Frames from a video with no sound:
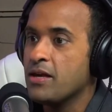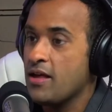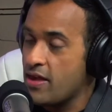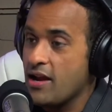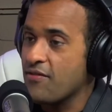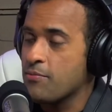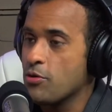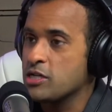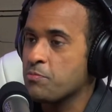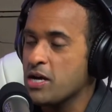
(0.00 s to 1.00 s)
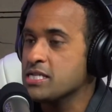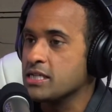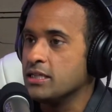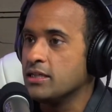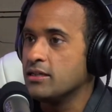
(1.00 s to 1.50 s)
And then if I'm U.S.
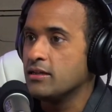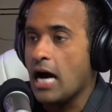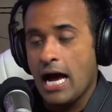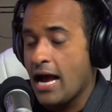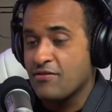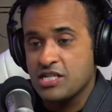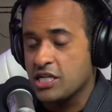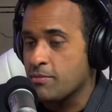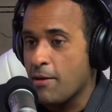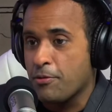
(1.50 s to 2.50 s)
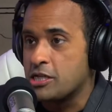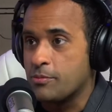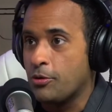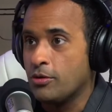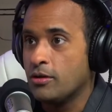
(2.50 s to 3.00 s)
president, I have to stick to my
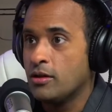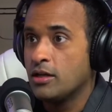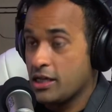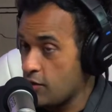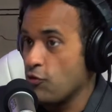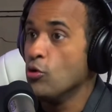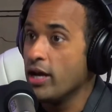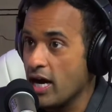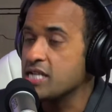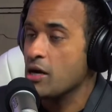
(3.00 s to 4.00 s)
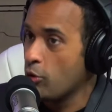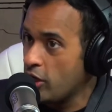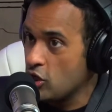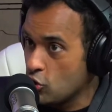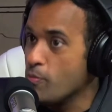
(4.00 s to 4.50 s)
principle, because if you hit us, I will
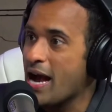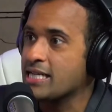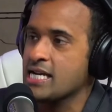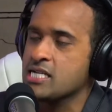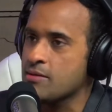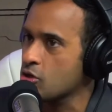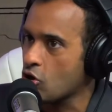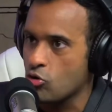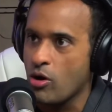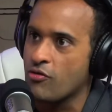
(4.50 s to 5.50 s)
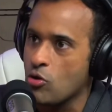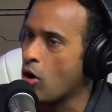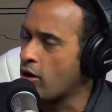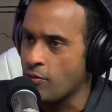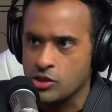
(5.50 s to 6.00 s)
hit you back 10 times harder, whoever you
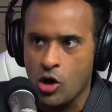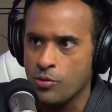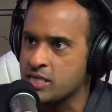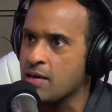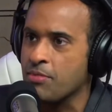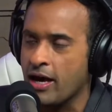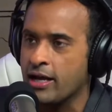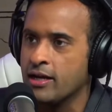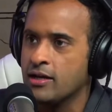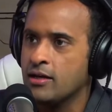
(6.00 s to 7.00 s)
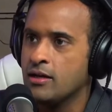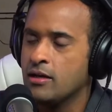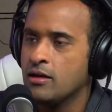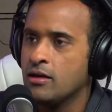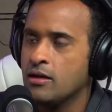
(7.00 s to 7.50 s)
are, and I will always keep that.
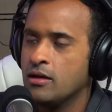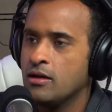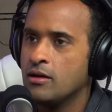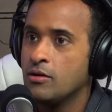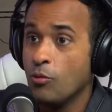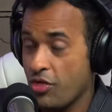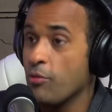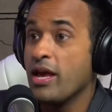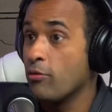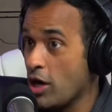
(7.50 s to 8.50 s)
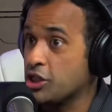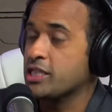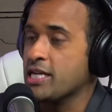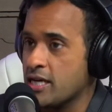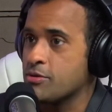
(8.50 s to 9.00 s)
Well, then we hit Russia
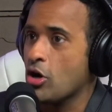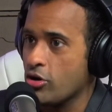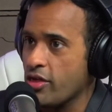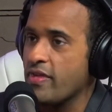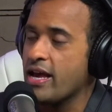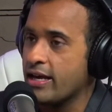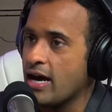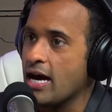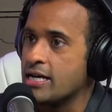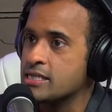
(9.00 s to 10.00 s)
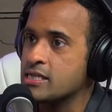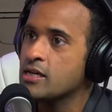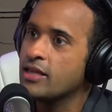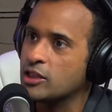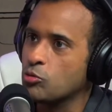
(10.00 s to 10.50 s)
10 times harder than they hit us.
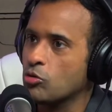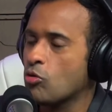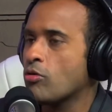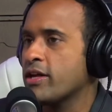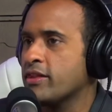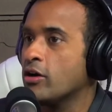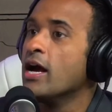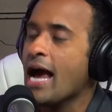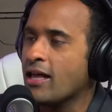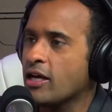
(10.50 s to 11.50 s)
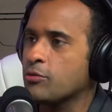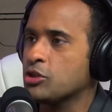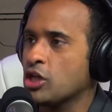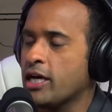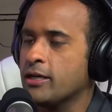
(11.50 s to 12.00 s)
That's World War right there, allied with
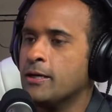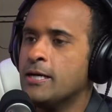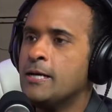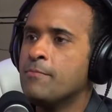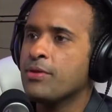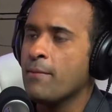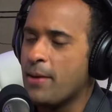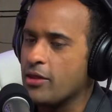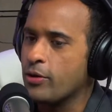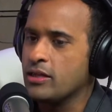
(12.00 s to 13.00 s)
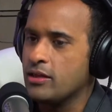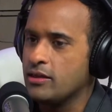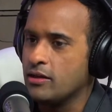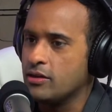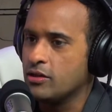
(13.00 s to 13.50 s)
China. And by the way,
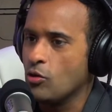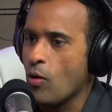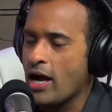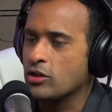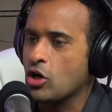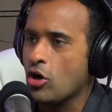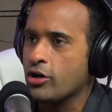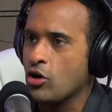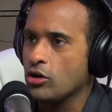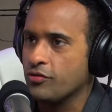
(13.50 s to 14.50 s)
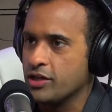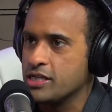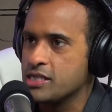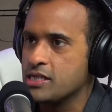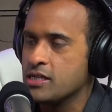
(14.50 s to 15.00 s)
the wild card in all of
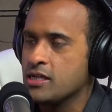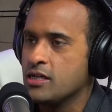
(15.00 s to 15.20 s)
this